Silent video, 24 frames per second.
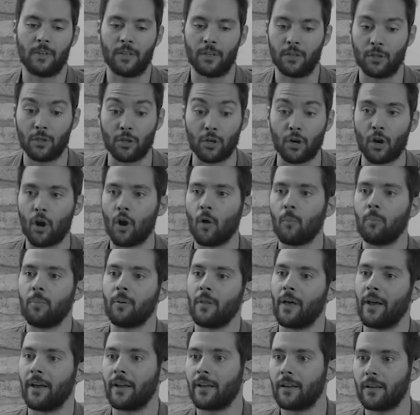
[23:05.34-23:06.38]
Europe,
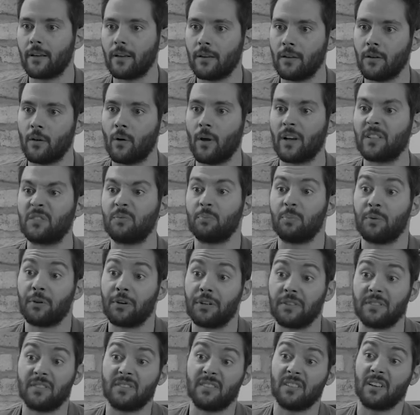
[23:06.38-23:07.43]
like
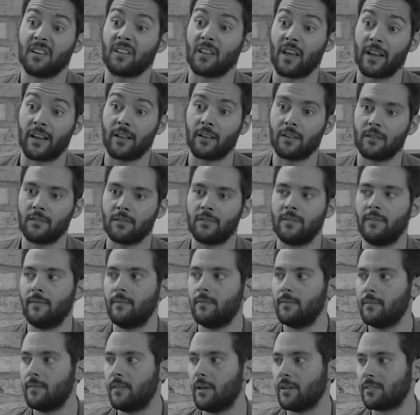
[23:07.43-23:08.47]
experiencing like
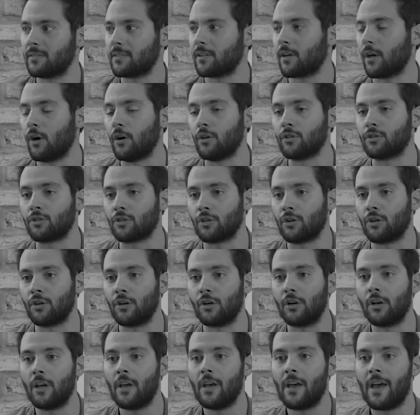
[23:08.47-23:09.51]
this
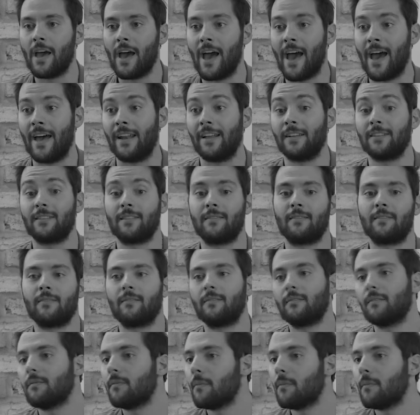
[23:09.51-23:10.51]
culture at its